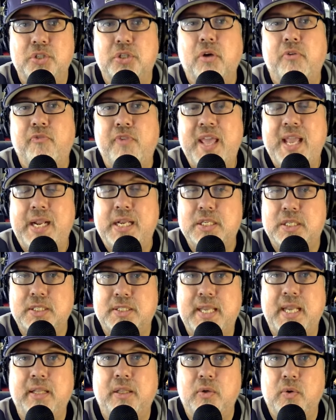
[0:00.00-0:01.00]
So Vegas
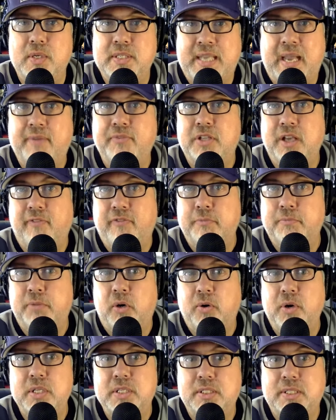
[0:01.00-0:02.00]
and St. Louis have tough
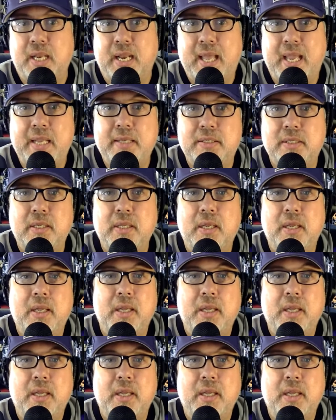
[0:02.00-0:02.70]
opponents tonight.